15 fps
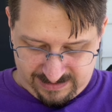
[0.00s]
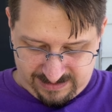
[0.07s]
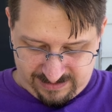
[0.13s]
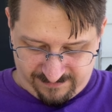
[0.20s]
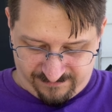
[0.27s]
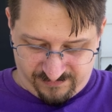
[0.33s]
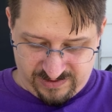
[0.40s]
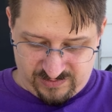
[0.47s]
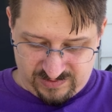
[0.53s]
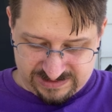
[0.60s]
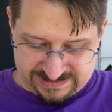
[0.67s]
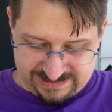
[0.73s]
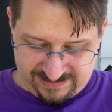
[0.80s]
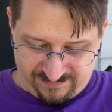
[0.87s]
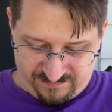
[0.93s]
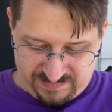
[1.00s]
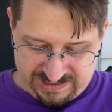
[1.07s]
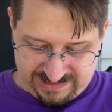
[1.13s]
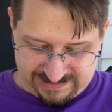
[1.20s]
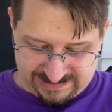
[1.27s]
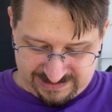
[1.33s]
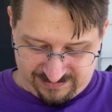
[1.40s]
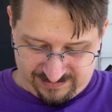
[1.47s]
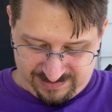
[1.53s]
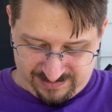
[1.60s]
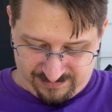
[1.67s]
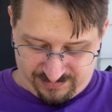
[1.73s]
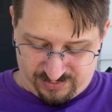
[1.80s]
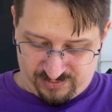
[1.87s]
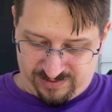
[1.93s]
The frequency of beans
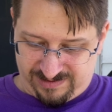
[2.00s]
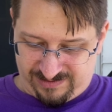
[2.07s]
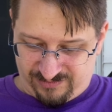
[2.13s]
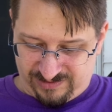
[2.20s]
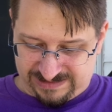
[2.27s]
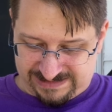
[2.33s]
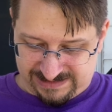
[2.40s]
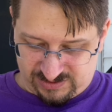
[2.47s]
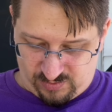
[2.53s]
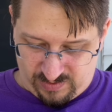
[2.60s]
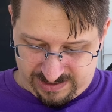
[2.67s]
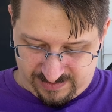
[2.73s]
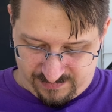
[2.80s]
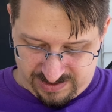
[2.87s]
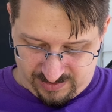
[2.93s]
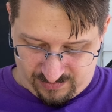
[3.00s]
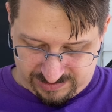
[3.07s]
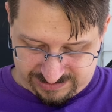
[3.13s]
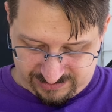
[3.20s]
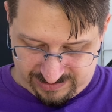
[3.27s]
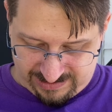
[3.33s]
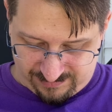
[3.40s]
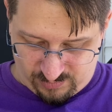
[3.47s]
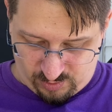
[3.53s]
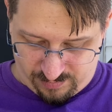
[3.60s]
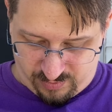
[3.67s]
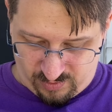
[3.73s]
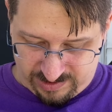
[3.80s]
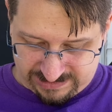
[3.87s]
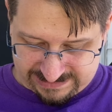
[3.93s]
increases quite a bit once you get more
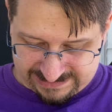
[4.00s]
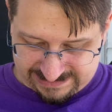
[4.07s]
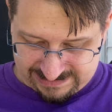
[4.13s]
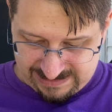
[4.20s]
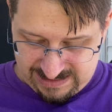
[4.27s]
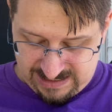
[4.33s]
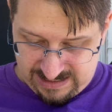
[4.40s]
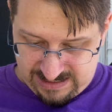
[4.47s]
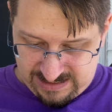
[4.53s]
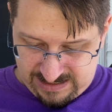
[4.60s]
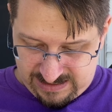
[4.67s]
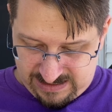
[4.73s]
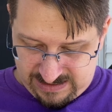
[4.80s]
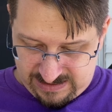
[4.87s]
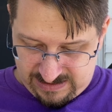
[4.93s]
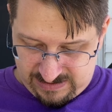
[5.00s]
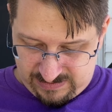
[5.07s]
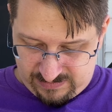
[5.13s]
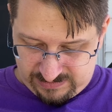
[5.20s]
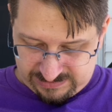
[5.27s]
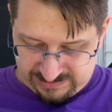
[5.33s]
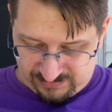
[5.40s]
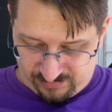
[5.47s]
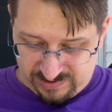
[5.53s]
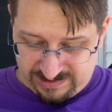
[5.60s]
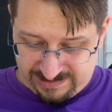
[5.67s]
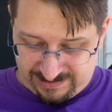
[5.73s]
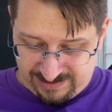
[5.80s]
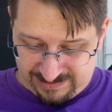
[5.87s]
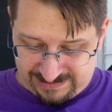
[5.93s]
points, which is
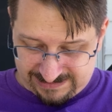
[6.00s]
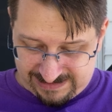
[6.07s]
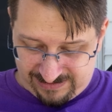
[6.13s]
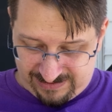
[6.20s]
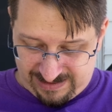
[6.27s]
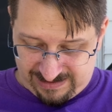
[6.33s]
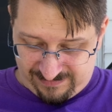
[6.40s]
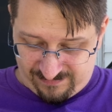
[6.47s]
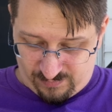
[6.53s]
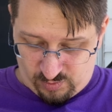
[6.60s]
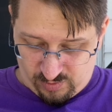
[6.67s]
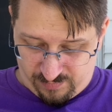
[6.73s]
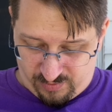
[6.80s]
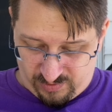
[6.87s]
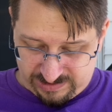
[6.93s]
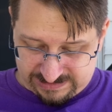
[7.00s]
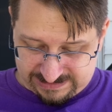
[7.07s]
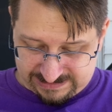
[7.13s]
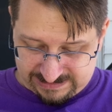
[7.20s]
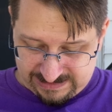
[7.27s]
really good because then you get even more points.